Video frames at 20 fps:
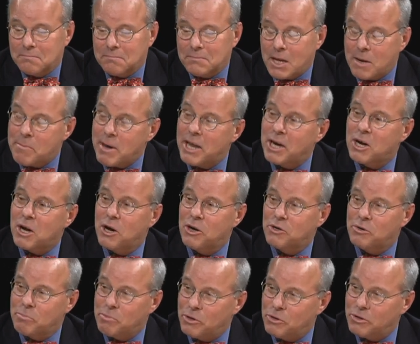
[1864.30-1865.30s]
He made a
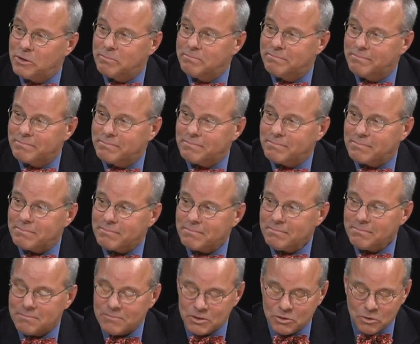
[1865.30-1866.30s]
contribution.
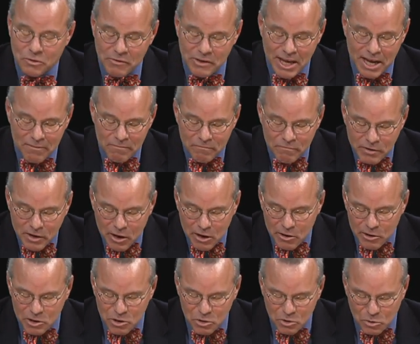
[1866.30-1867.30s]
So over that
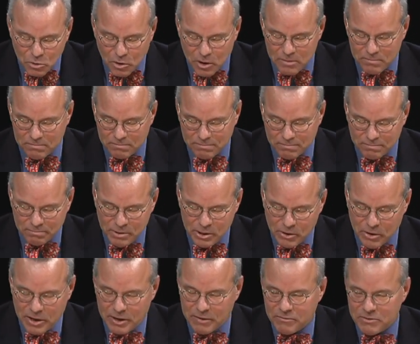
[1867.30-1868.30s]
very short
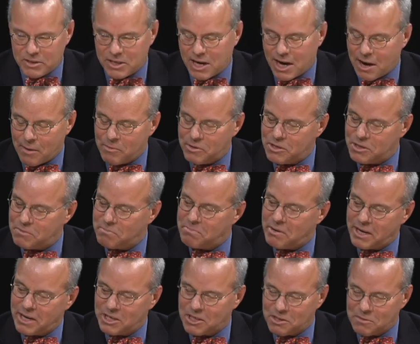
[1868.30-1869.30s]
period of time, which is
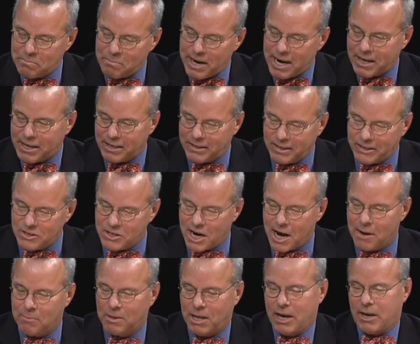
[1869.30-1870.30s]
but a speck in the
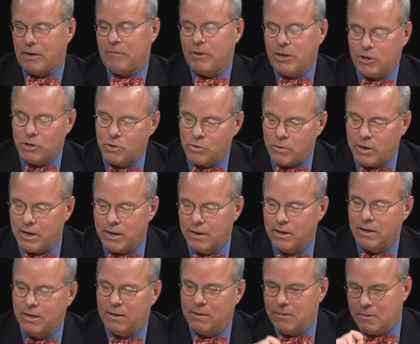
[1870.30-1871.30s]
timeline of history,
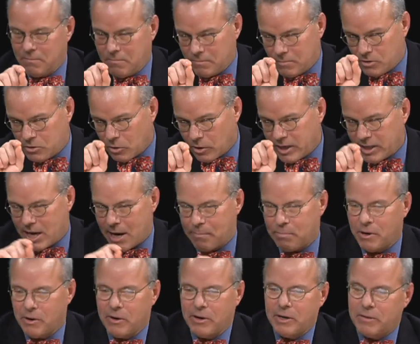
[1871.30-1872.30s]
during that
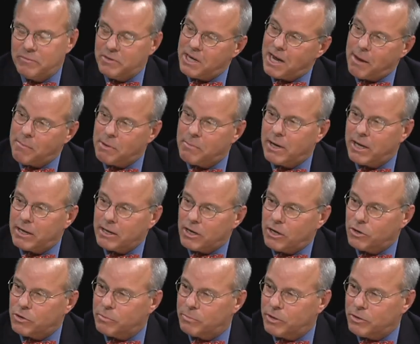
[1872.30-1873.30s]
period of time, he made a
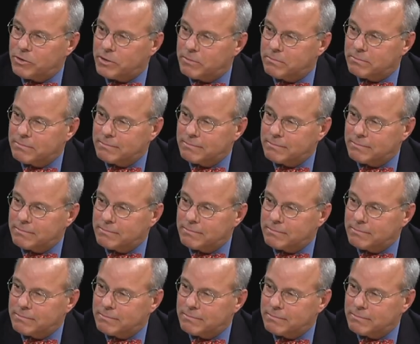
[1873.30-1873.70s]
contribution.